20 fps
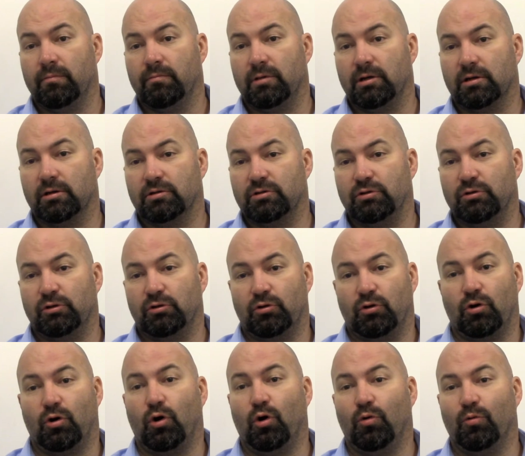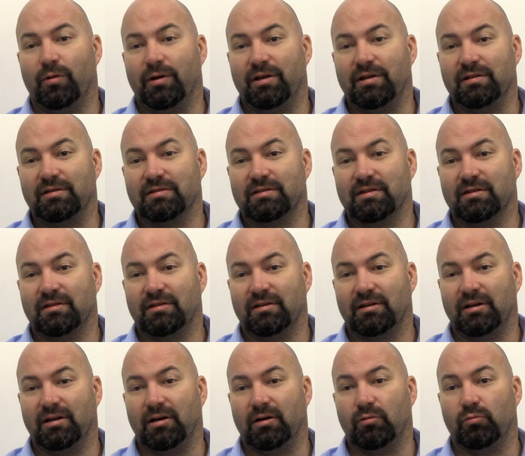because you can always
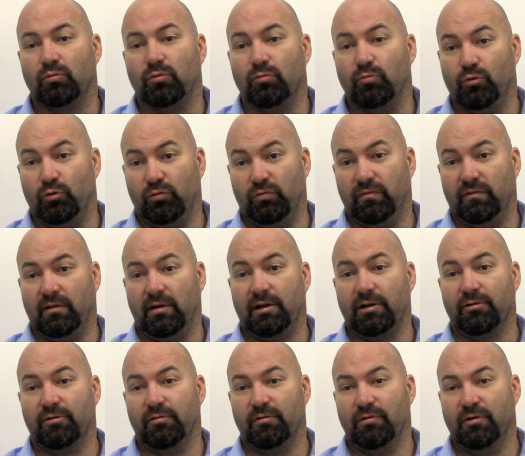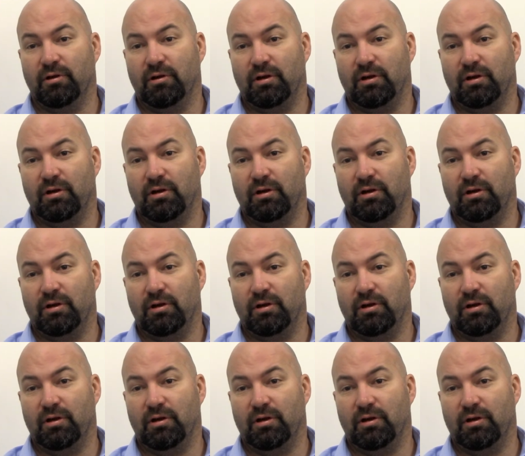uh, remove later,